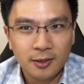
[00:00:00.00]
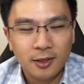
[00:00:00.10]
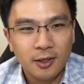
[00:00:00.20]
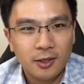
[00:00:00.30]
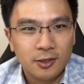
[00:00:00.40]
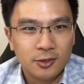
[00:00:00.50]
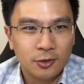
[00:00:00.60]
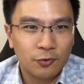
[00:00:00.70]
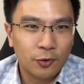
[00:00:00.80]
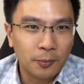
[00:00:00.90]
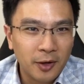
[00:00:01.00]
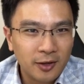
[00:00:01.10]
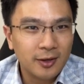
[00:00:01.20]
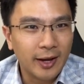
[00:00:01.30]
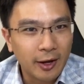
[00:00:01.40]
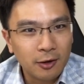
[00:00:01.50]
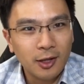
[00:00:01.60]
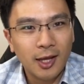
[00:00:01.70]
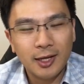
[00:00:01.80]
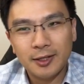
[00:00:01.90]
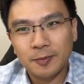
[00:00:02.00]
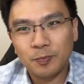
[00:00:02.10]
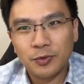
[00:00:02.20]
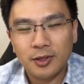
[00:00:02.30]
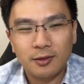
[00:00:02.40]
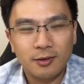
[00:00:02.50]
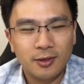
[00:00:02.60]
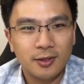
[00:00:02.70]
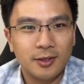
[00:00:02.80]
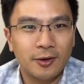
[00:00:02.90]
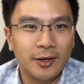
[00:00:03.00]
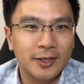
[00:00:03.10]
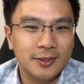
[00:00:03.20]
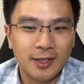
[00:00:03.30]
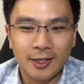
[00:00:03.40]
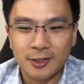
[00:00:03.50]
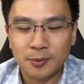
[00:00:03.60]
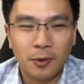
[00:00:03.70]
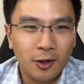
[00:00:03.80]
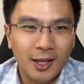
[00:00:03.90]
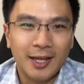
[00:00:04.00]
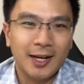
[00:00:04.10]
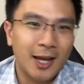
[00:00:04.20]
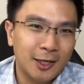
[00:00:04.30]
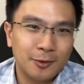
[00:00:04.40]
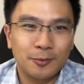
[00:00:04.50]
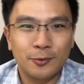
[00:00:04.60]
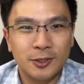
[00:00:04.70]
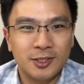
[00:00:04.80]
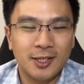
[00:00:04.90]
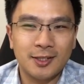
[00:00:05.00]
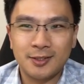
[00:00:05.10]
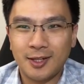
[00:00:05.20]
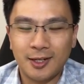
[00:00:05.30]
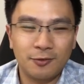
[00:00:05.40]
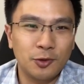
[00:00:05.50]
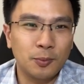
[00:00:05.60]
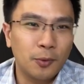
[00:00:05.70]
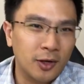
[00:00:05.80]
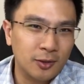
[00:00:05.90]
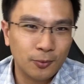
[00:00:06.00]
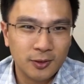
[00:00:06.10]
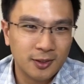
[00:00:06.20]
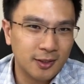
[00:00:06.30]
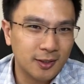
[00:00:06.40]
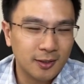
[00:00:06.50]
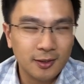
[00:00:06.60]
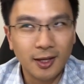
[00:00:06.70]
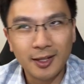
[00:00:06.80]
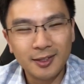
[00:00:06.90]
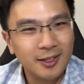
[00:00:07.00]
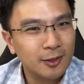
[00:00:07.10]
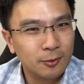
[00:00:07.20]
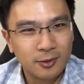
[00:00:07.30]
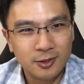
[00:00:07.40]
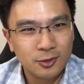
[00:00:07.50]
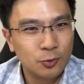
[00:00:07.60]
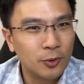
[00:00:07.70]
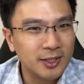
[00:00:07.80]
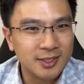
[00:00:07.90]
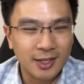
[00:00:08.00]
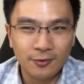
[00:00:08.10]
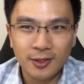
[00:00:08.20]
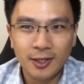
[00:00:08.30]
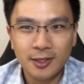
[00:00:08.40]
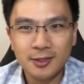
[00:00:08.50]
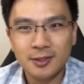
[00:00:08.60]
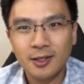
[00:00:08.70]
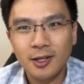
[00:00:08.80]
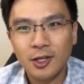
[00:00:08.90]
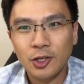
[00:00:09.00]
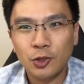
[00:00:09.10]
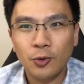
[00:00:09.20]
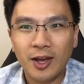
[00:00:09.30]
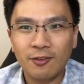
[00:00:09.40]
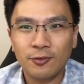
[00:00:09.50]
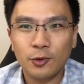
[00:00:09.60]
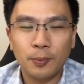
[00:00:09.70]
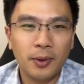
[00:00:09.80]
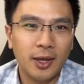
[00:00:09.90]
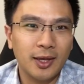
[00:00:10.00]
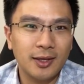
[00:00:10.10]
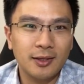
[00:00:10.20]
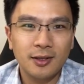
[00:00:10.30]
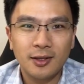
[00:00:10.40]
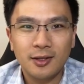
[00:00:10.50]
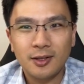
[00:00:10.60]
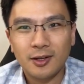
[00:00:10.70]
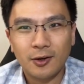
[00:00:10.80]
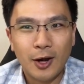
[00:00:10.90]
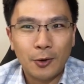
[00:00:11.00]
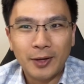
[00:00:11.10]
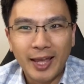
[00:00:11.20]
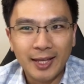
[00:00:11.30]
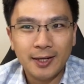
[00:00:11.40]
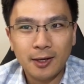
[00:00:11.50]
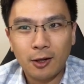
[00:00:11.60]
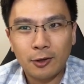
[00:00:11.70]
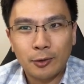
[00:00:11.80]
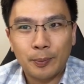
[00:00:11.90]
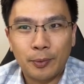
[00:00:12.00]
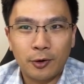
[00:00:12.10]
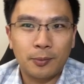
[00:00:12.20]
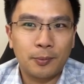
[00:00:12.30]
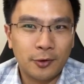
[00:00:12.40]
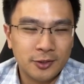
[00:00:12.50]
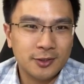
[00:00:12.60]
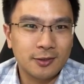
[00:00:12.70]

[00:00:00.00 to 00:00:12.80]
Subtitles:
So for American Airlines, there is a small line item which says that if you book it within, I think it's 27 days, you have to pay around $80 per person.